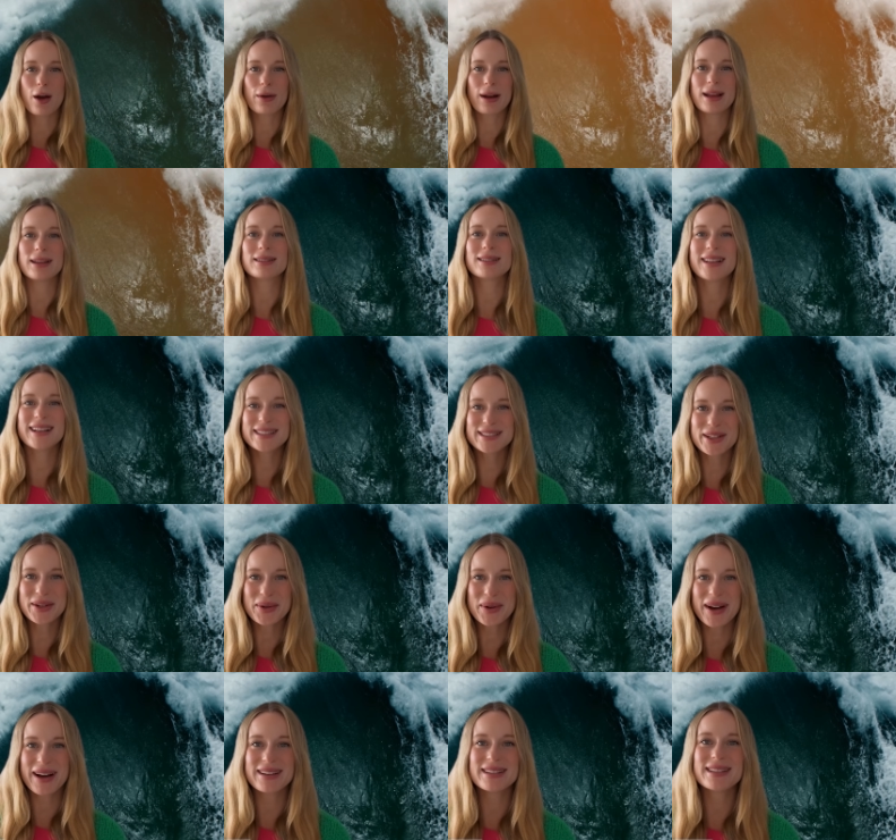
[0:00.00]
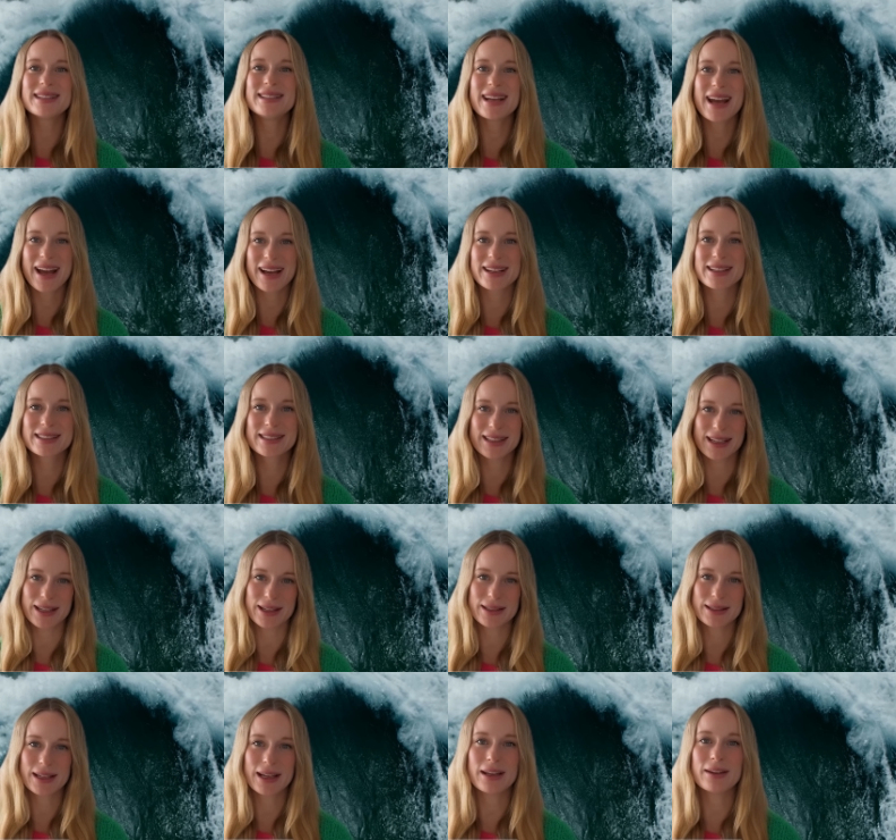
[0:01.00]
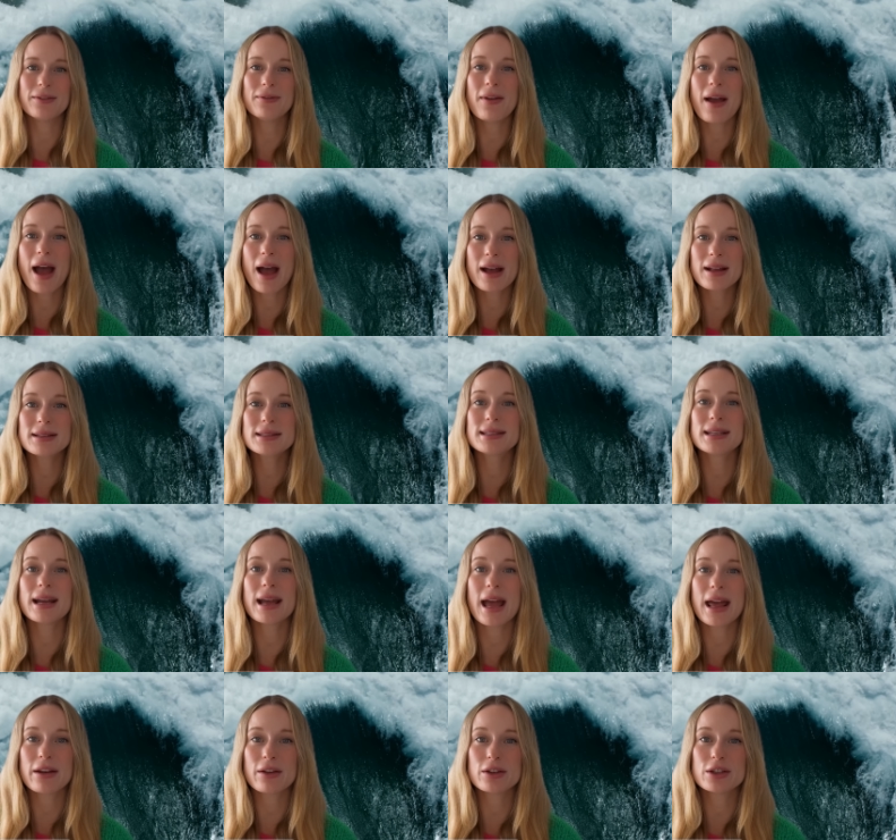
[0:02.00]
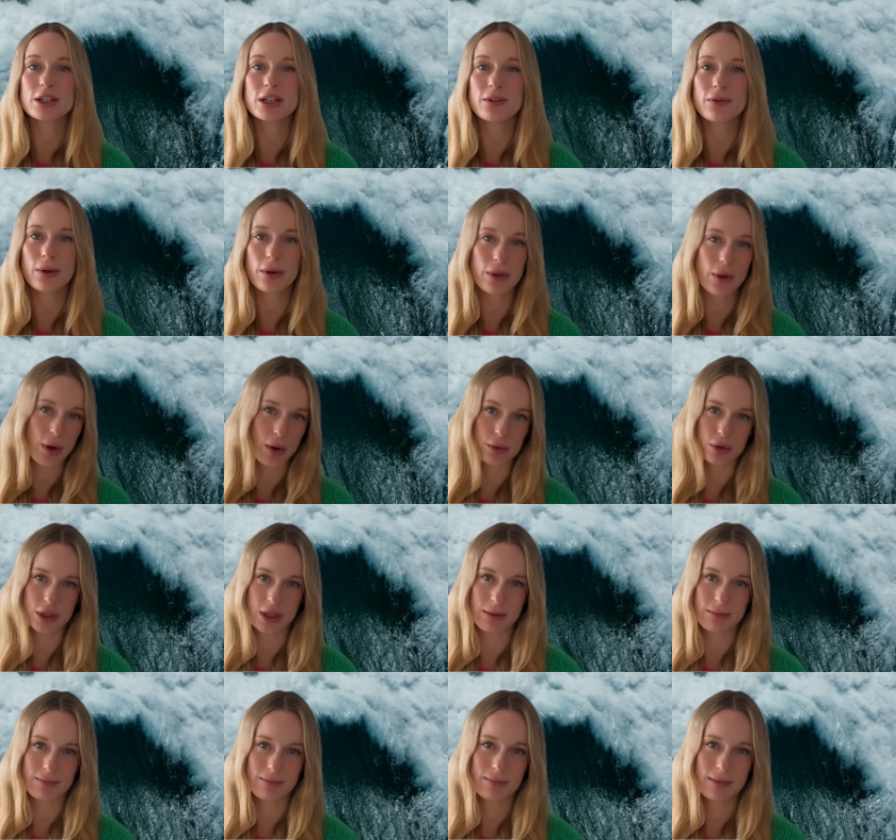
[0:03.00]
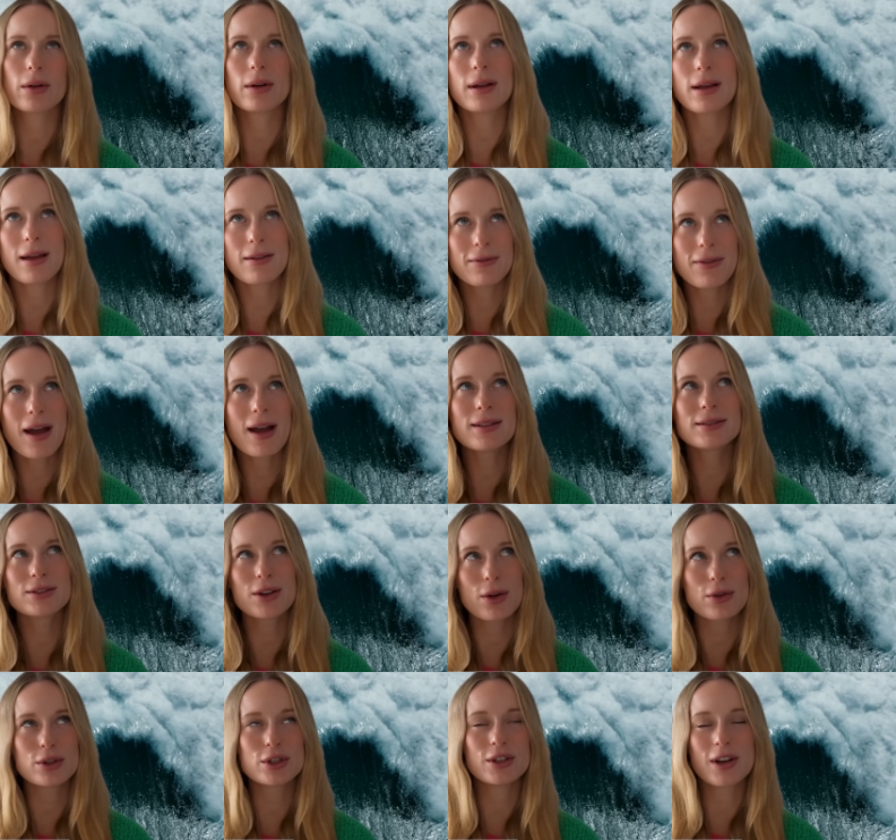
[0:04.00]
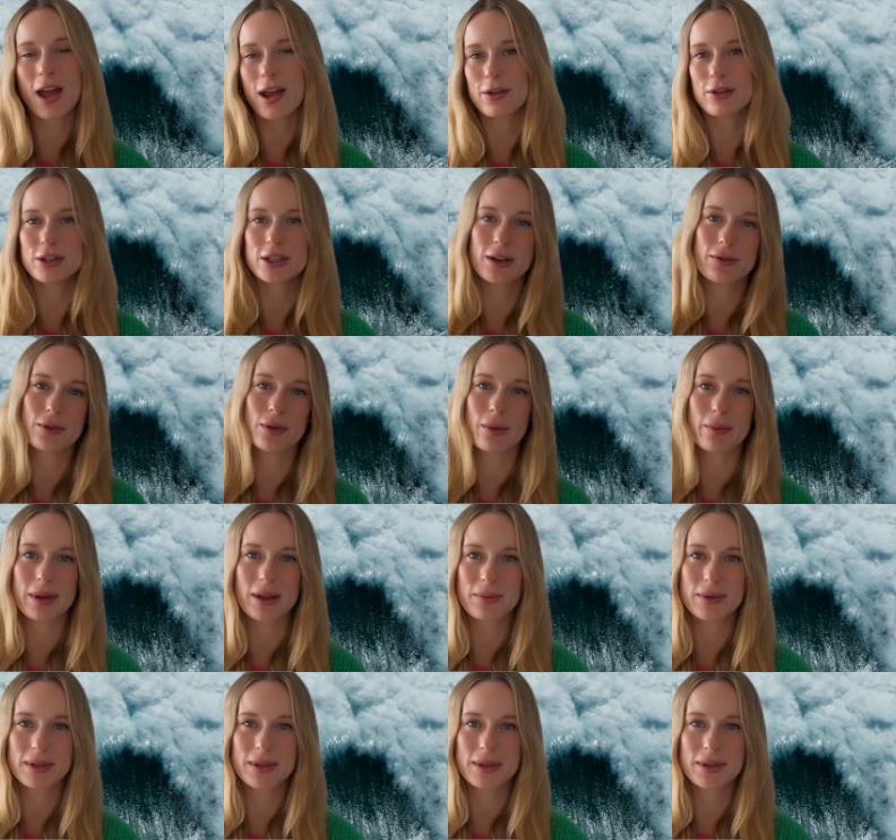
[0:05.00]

All right, let's go on to Tech 6, Advanced Energy for the Ocean, or Advanced Ocean Energy if you want to be